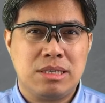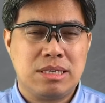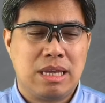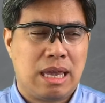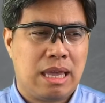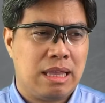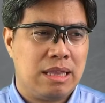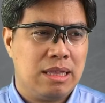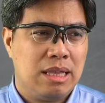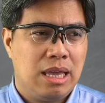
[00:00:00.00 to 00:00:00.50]

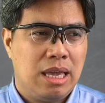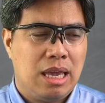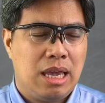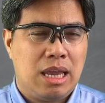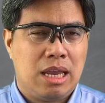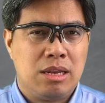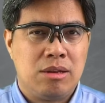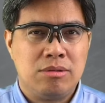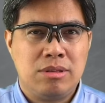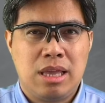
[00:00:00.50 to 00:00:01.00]
And
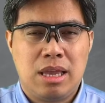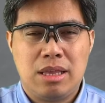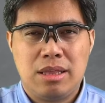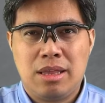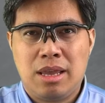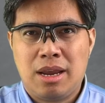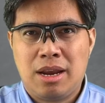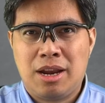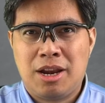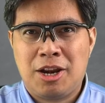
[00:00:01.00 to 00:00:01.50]

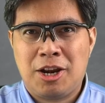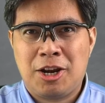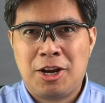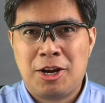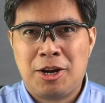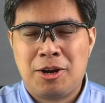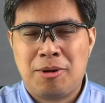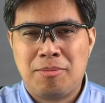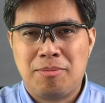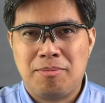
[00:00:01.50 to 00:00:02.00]

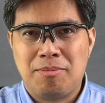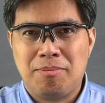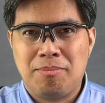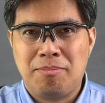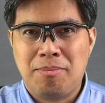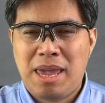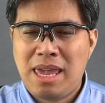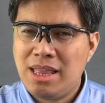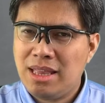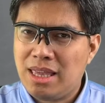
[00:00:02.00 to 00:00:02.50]
their
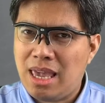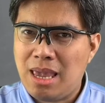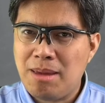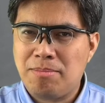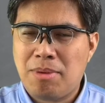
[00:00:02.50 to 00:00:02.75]
main game,